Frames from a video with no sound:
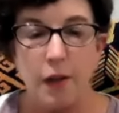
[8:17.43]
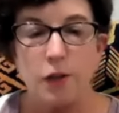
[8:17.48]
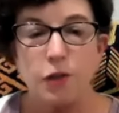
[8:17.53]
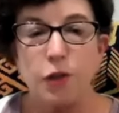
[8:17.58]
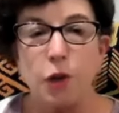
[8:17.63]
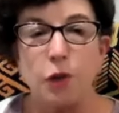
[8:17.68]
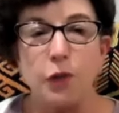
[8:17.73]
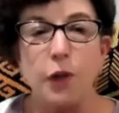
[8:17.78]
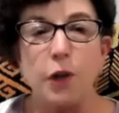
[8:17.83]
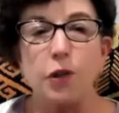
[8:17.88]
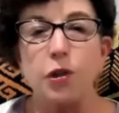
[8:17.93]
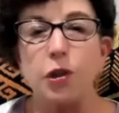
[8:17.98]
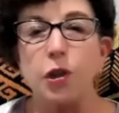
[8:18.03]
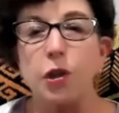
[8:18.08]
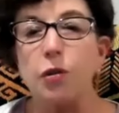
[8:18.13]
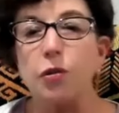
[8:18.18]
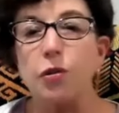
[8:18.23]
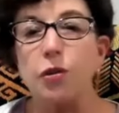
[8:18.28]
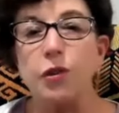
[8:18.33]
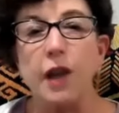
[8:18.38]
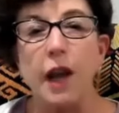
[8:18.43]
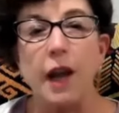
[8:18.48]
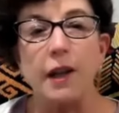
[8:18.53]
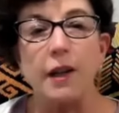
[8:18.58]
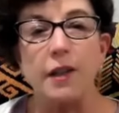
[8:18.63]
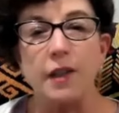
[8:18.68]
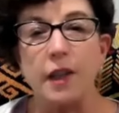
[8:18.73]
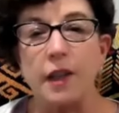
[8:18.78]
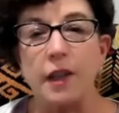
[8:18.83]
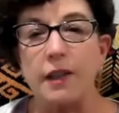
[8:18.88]
So there's huge
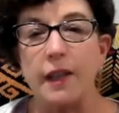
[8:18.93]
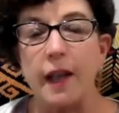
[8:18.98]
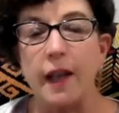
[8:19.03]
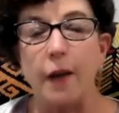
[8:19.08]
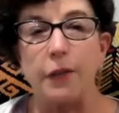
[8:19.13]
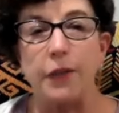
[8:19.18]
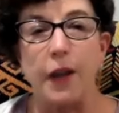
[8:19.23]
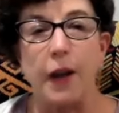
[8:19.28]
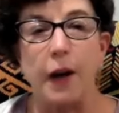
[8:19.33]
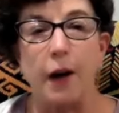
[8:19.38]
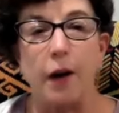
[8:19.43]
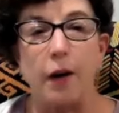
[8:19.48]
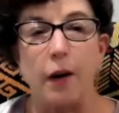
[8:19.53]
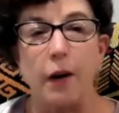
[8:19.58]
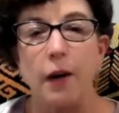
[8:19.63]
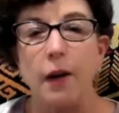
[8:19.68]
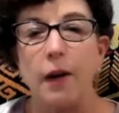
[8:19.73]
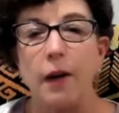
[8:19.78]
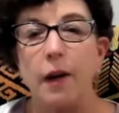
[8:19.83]
data sets out there